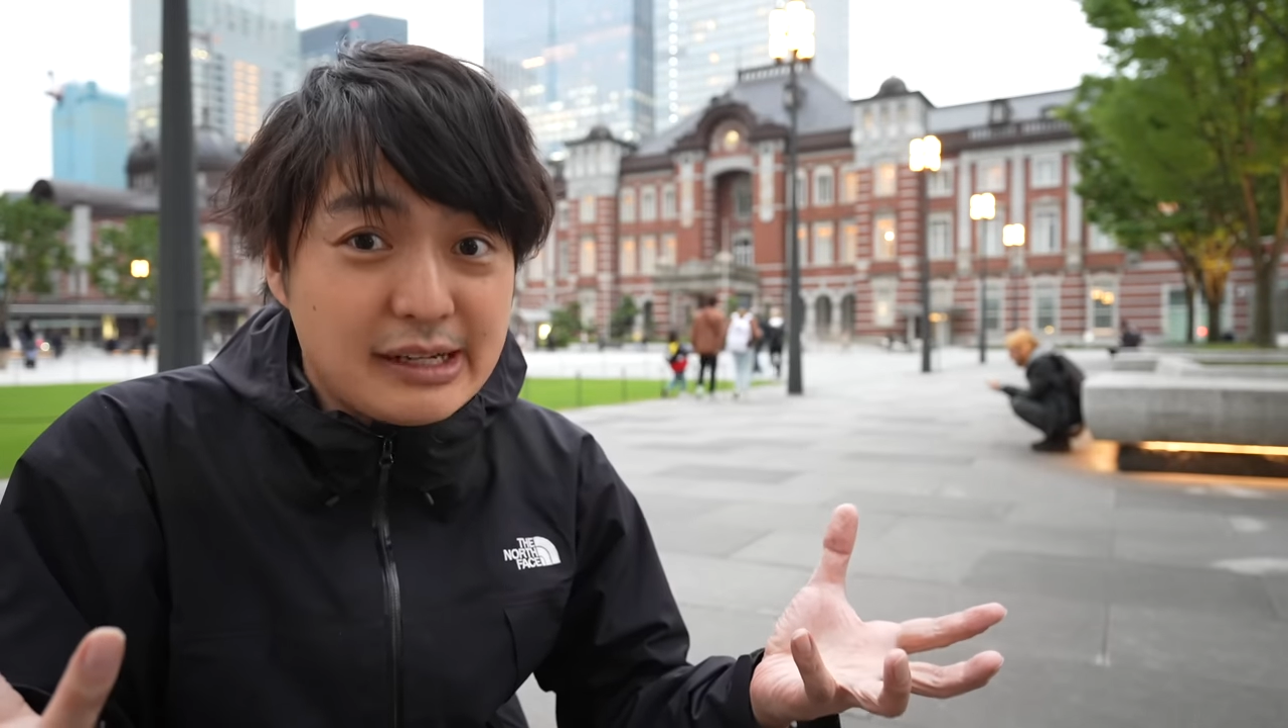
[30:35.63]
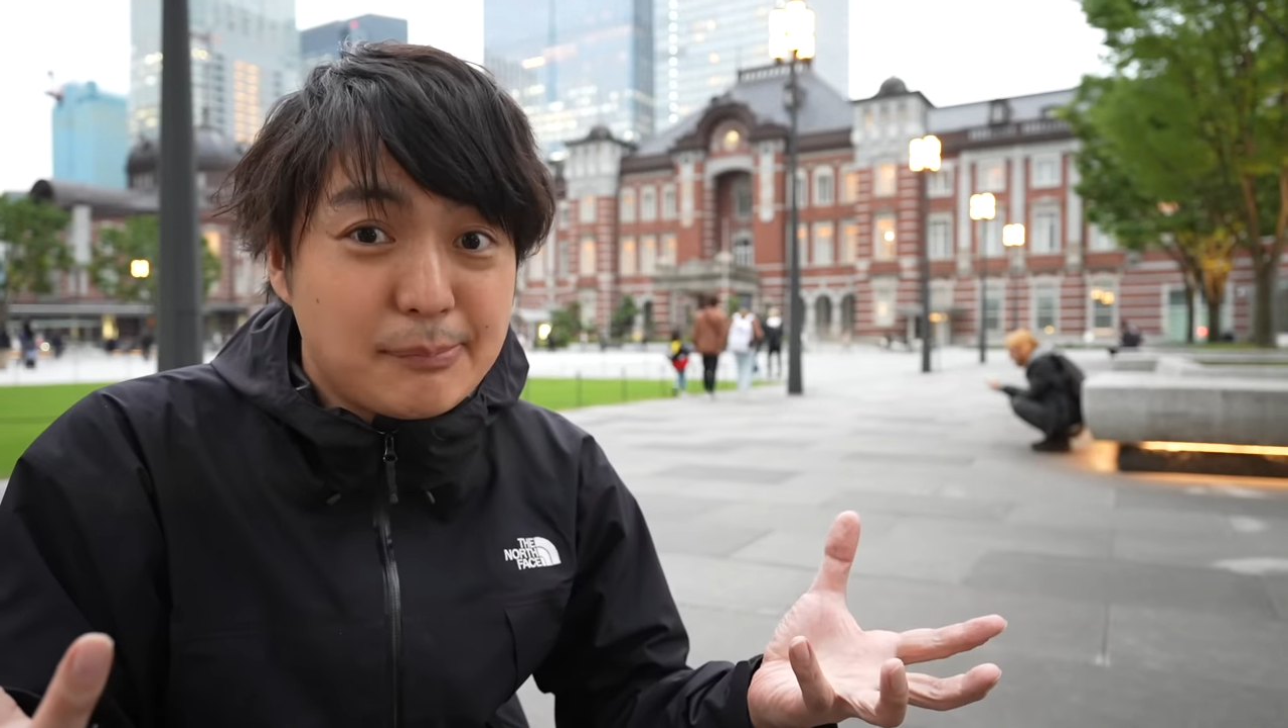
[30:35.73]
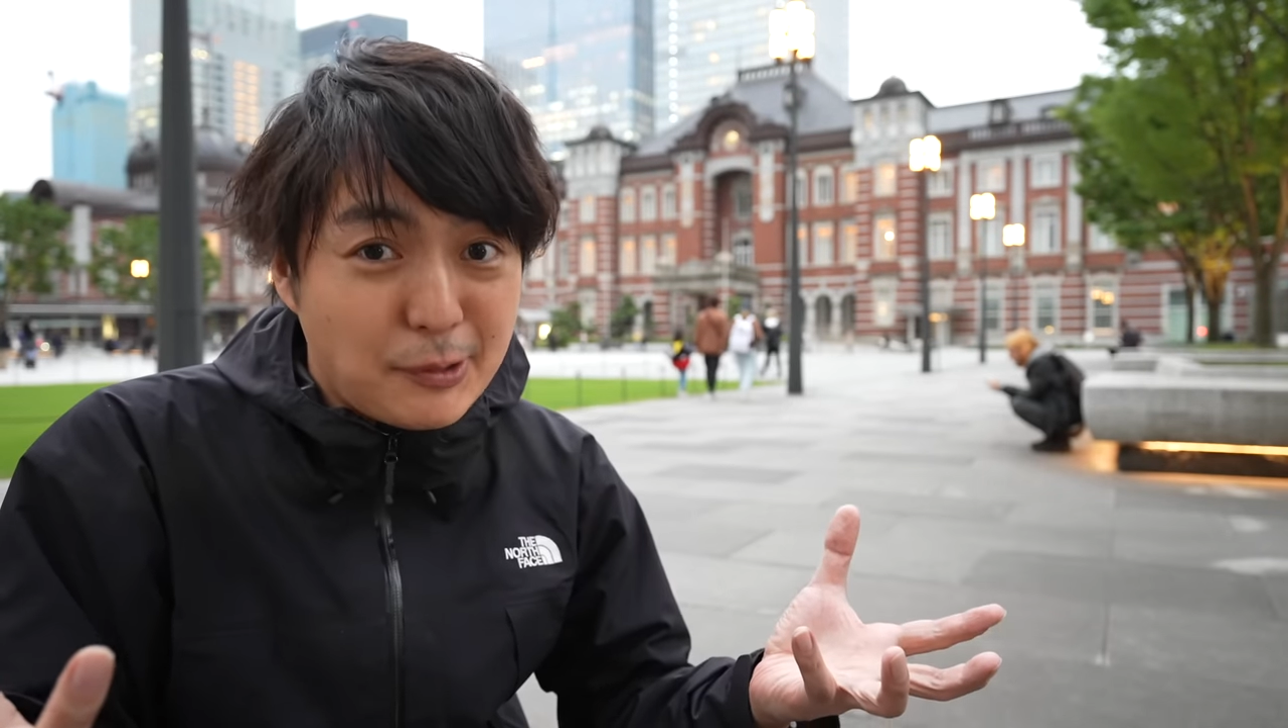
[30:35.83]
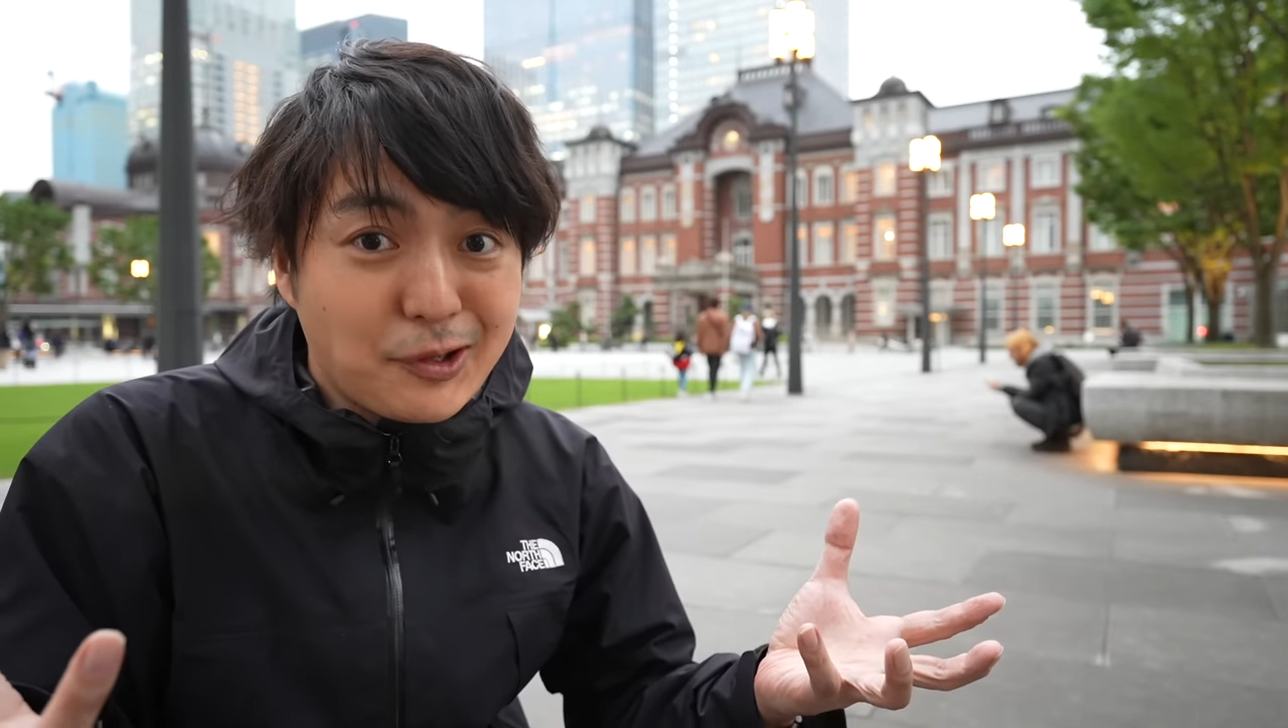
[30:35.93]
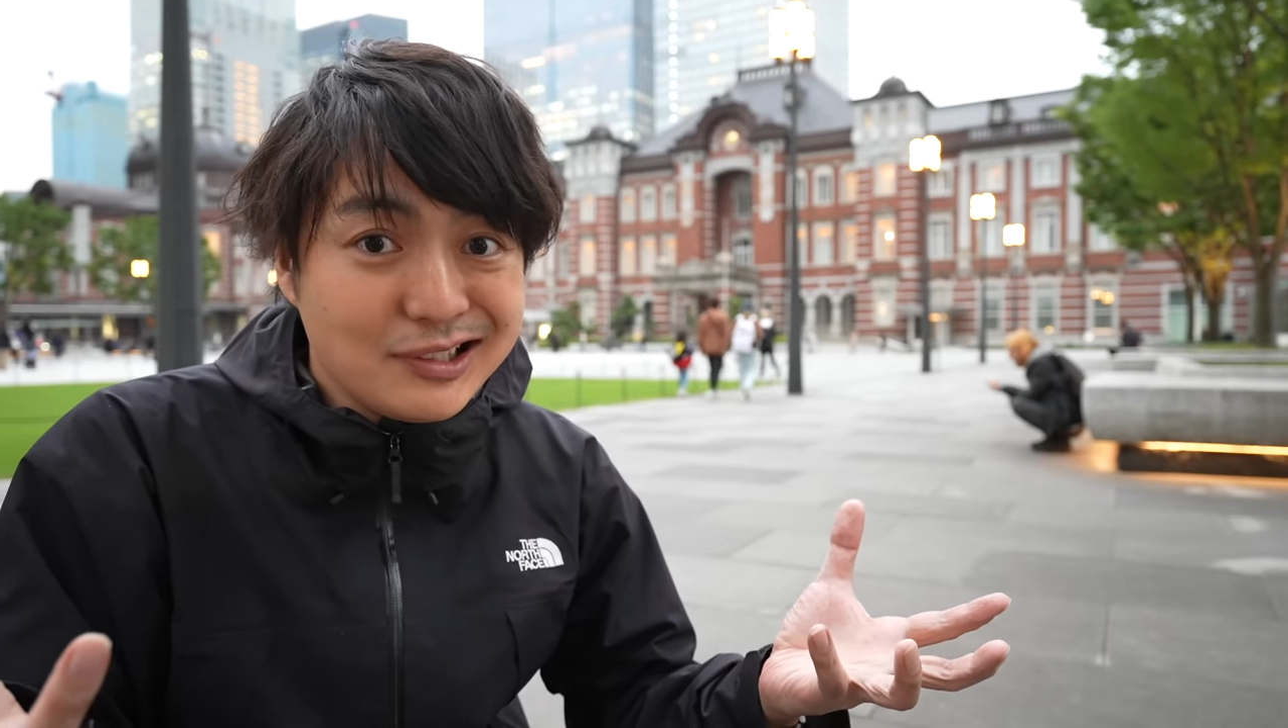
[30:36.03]

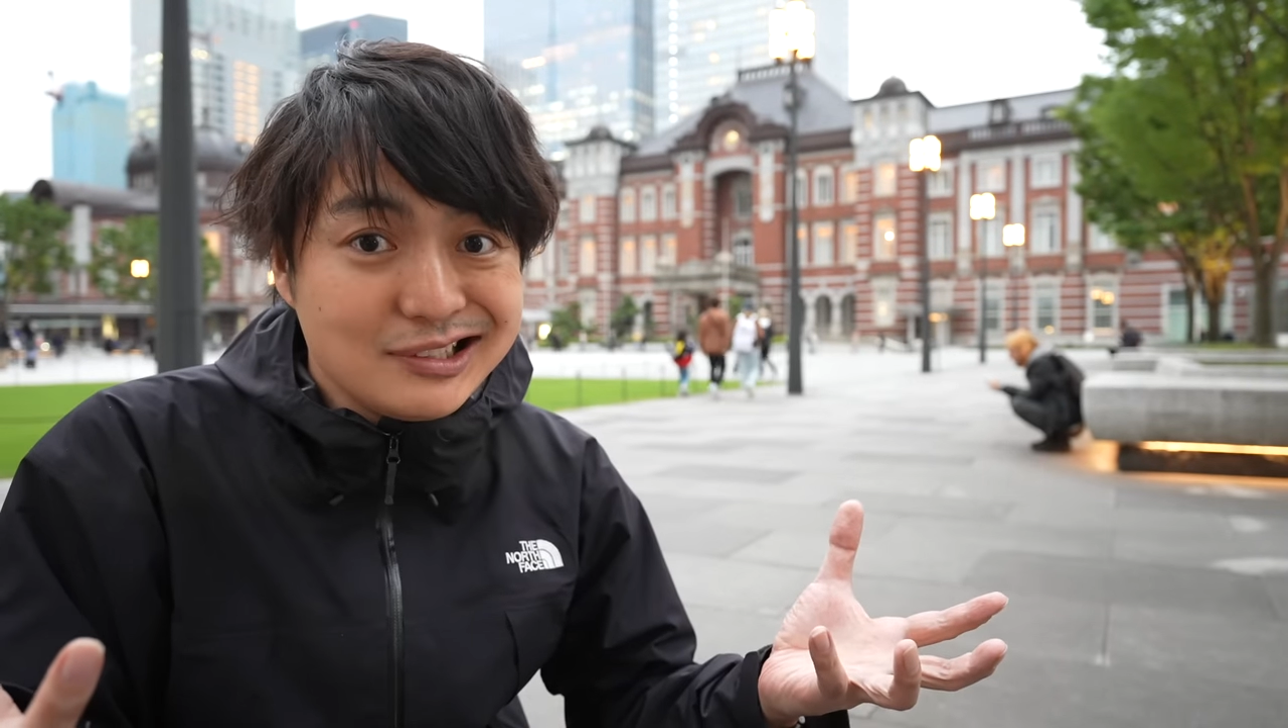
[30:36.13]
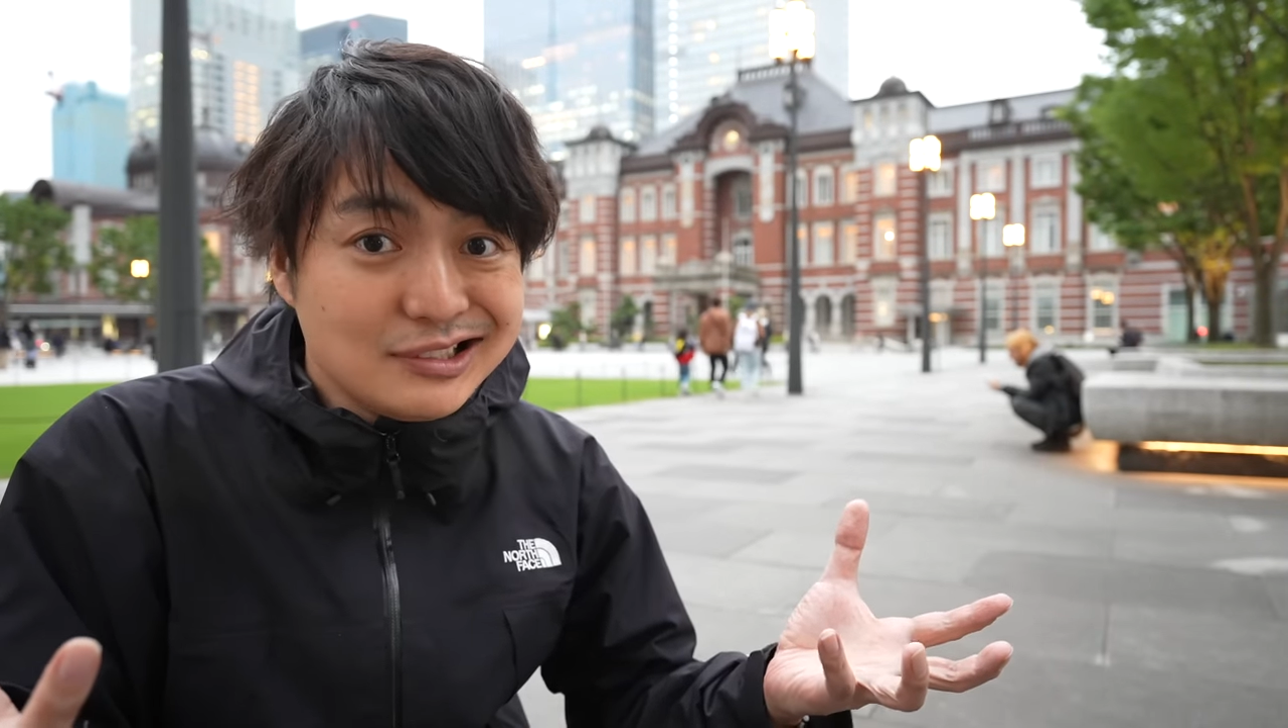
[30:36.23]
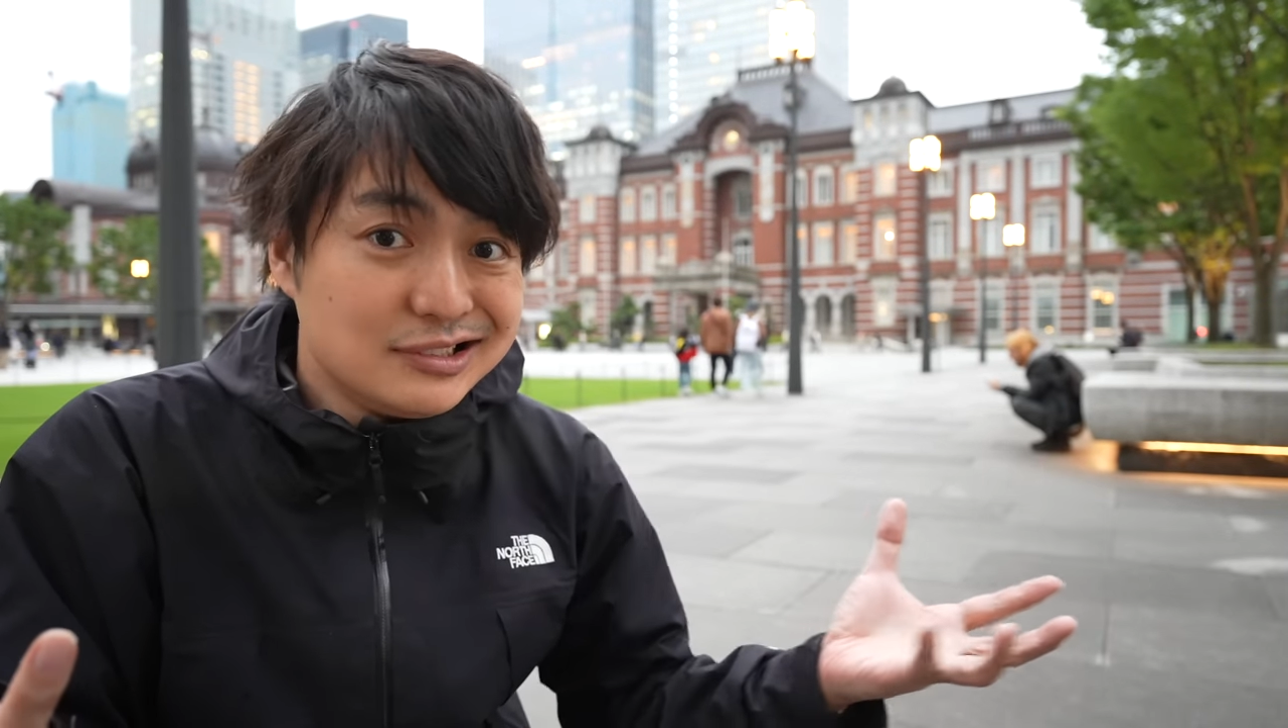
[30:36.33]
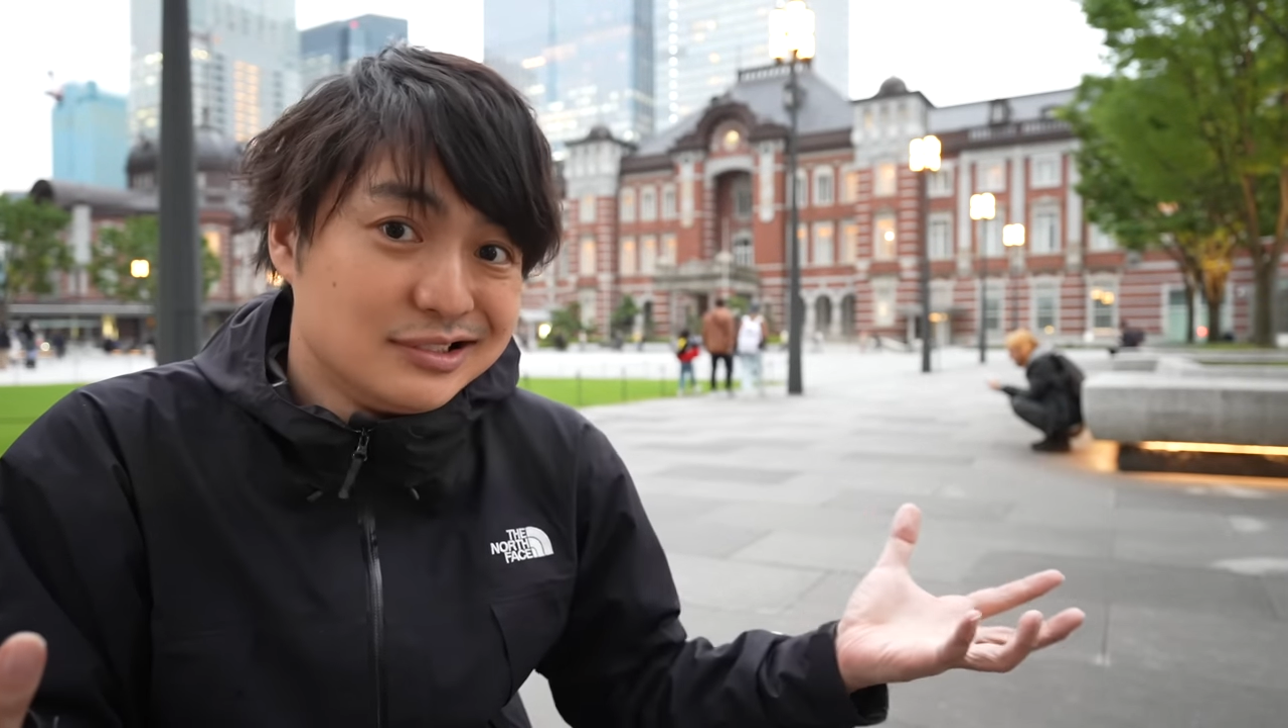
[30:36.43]
airport.